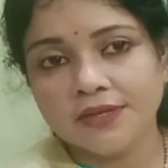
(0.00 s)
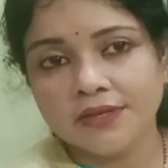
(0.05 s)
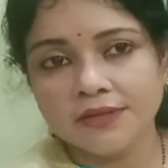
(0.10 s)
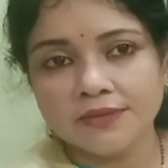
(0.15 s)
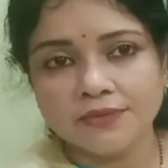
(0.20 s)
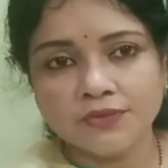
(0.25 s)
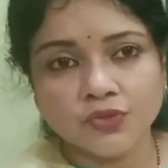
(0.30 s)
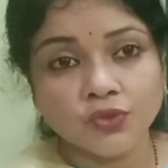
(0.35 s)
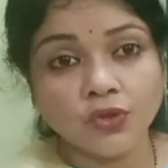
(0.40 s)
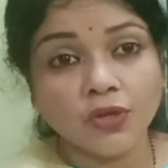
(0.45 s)

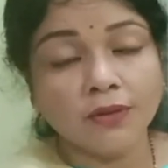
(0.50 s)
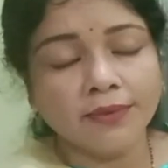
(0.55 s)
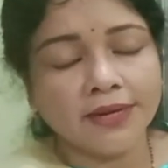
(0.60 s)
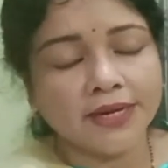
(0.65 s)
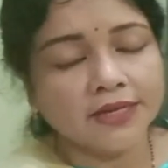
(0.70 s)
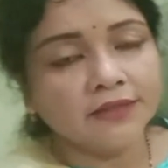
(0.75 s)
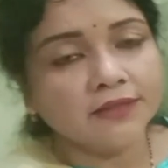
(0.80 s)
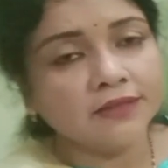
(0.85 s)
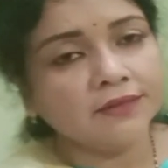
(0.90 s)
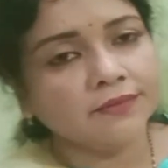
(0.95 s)
solve
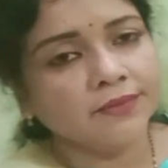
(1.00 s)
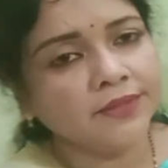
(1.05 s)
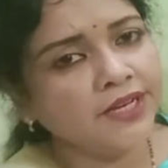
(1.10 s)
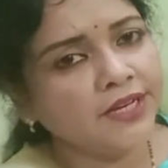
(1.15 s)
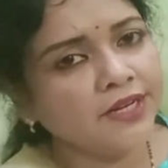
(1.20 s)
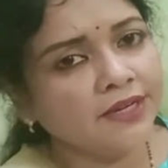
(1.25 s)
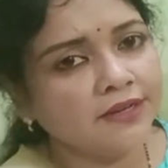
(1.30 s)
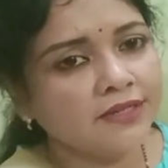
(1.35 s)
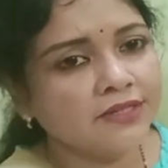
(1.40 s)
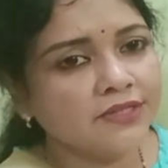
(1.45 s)
another very
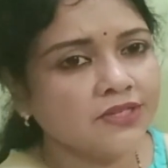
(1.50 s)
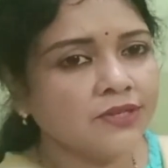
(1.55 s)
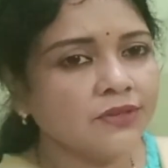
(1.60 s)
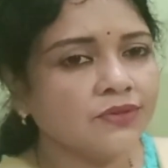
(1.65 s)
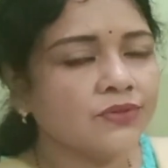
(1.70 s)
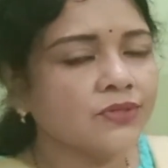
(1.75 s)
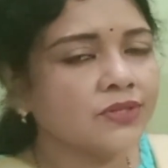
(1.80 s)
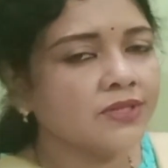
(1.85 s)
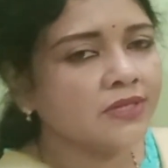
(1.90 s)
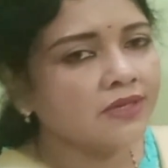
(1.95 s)
interesting
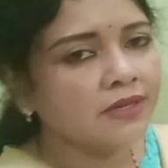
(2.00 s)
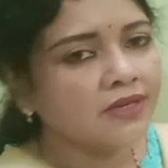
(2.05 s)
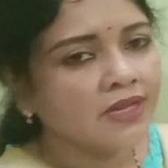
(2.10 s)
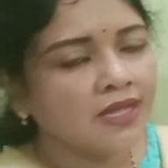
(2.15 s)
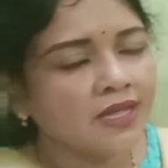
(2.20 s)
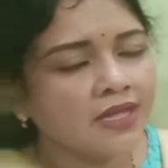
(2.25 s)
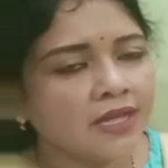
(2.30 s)
question,